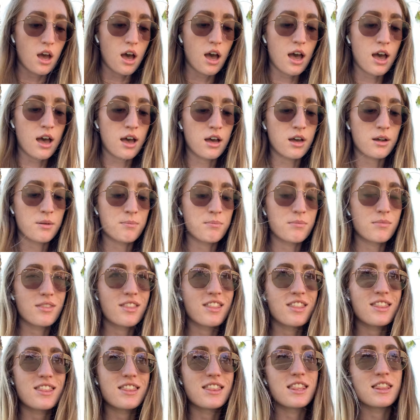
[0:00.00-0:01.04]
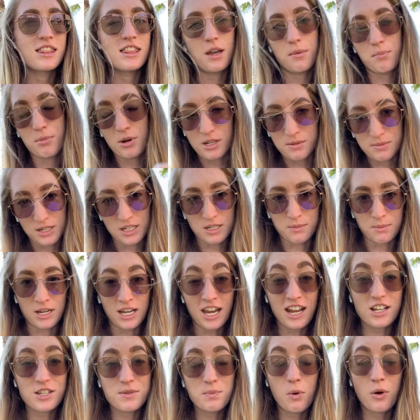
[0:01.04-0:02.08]
That brings me to my
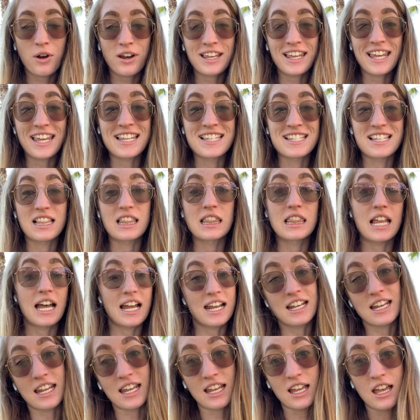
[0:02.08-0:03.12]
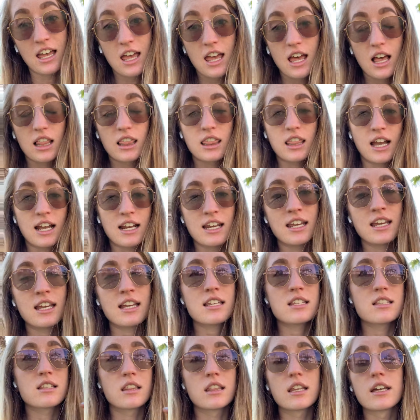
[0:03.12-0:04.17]
next point, is lighting. Lighting
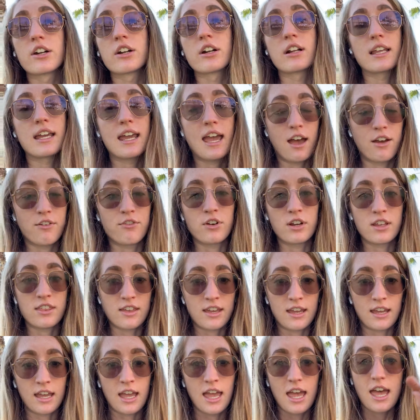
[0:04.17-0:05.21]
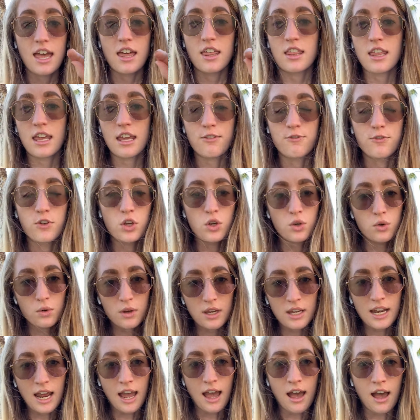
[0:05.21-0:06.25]
is literally everything. If you
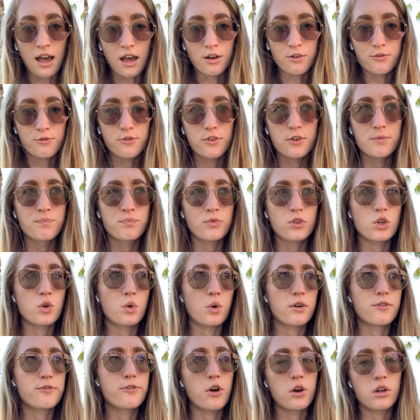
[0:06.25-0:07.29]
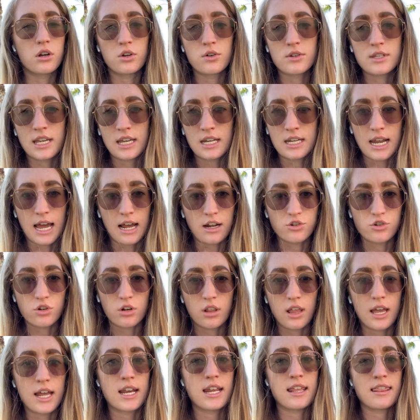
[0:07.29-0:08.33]
can have your photos in natural
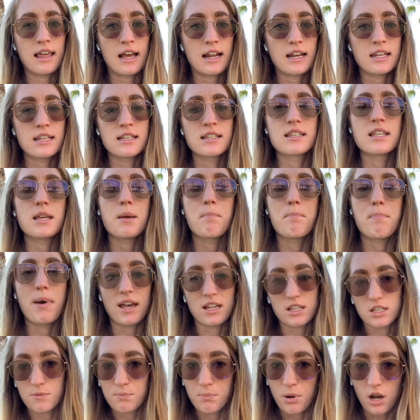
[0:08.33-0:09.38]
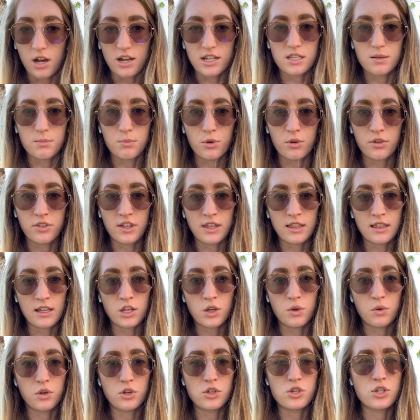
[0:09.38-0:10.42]
lighting, that is the best possible thing that
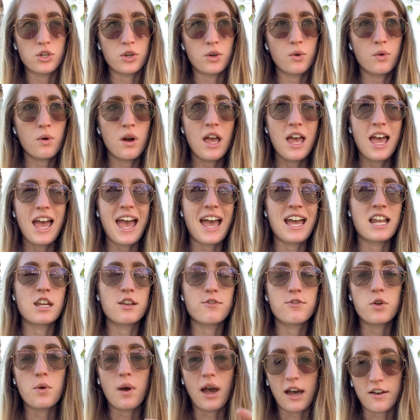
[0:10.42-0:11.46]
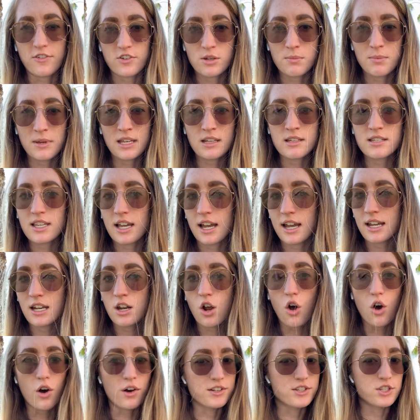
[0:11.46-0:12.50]
you could do. And if you have to be inside,
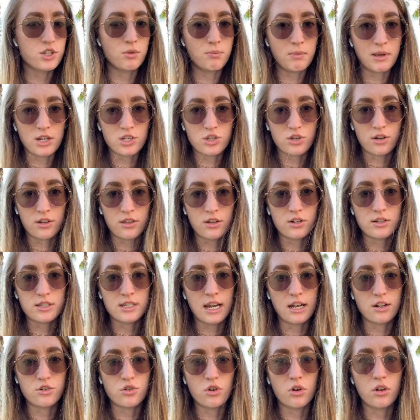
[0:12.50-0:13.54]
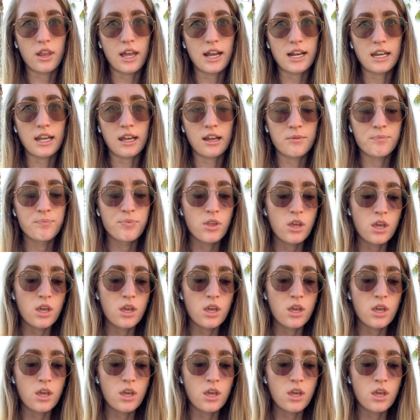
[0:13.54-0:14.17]
also make sure there's natural lighting.